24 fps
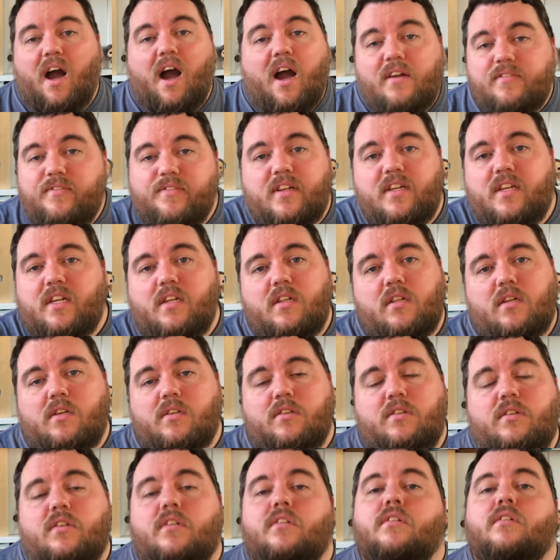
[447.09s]
I think he'll
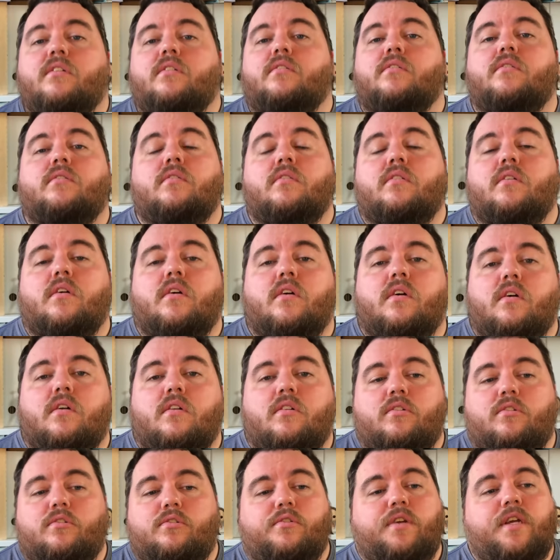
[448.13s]
continue
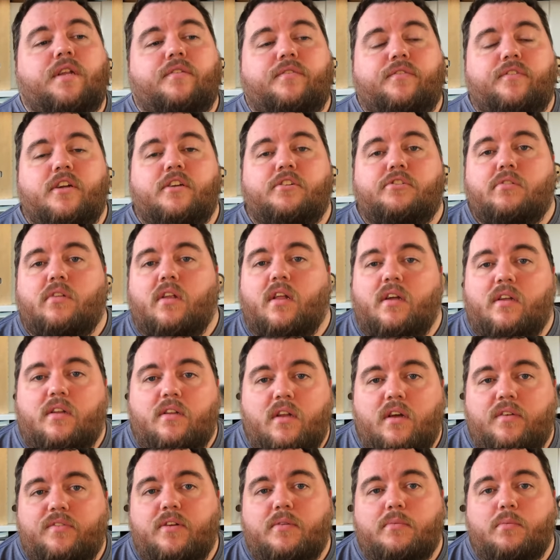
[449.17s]
to treat fish like
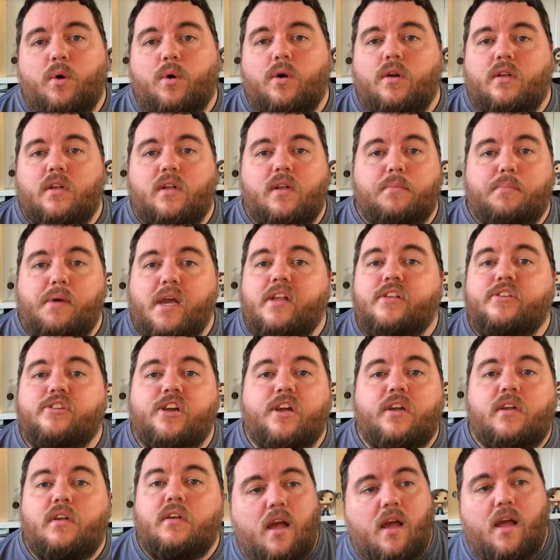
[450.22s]
nothing more than a
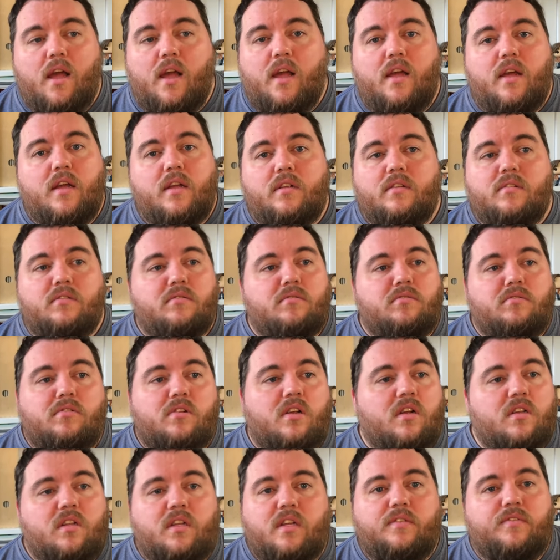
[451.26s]
paycheck and
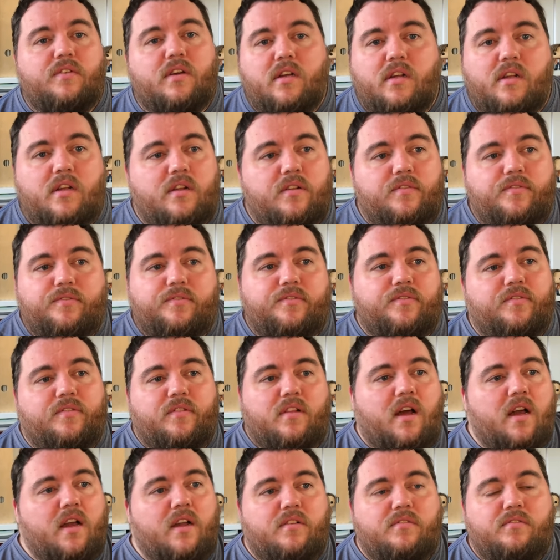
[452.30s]
not give a
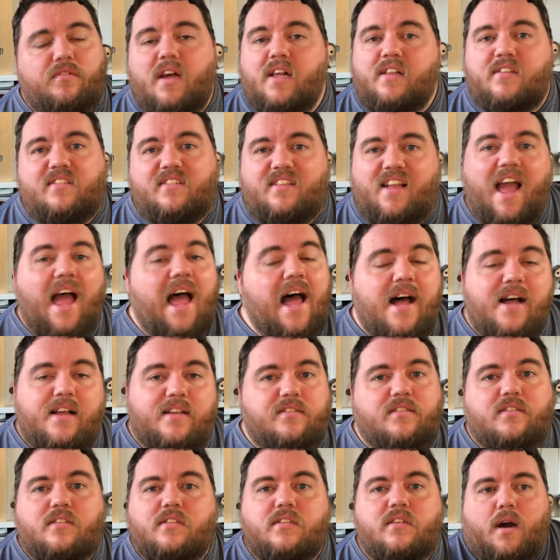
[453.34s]
flying rat's
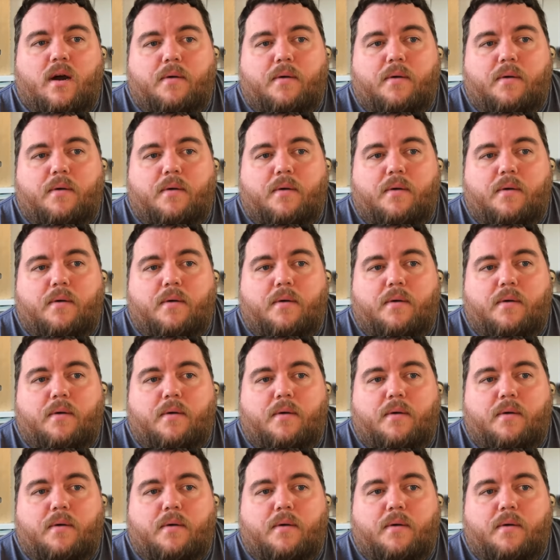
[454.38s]
ass